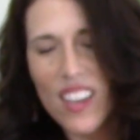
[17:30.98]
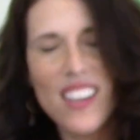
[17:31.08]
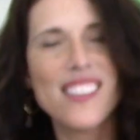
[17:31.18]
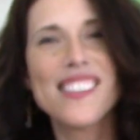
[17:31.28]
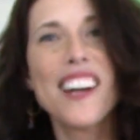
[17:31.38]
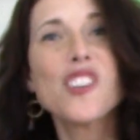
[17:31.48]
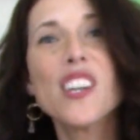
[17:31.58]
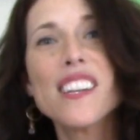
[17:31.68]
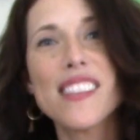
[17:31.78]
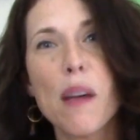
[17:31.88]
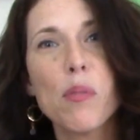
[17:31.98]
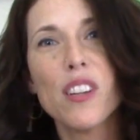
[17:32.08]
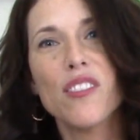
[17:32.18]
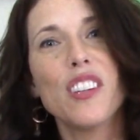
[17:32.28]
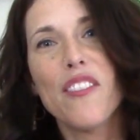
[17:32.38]
is such an example
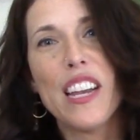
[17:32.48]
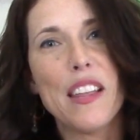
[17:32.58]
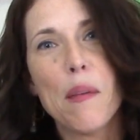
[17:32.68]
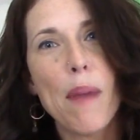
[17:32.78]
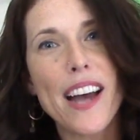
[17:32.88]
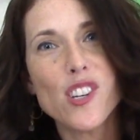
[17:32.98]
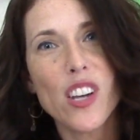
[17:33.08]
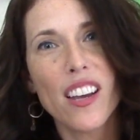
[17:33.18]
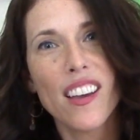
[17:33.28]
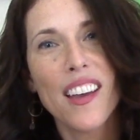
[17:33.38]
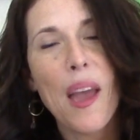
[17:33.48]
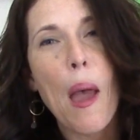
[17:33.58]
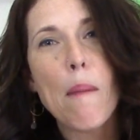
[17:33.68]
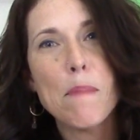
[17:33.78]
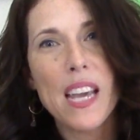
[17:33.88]
of living in the magic
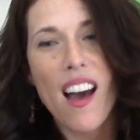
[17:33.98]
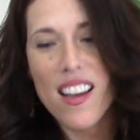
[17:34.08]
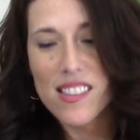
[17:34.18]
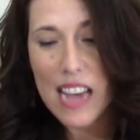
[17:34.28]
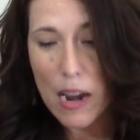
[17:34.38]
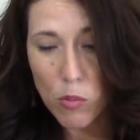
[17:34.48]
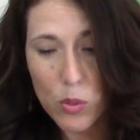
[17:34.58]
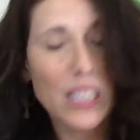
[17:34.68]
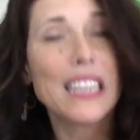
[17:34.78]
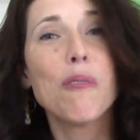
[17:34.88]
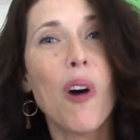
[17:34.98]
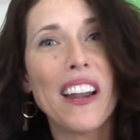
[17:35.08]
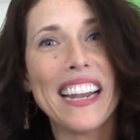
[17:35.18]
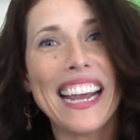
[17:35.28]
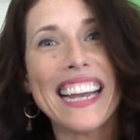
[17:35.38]
because I really
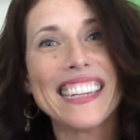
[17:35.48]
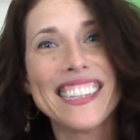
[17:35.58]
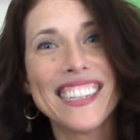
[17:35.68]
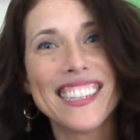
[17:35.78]
wanted it.